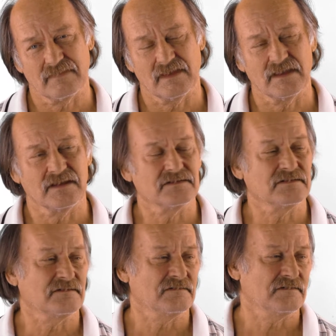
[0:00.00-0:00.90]
and
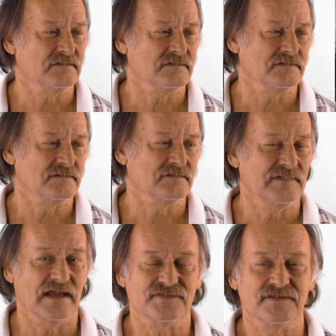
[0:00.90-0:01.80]

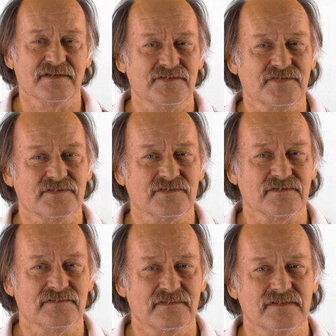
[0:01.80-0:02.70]
vaccinations of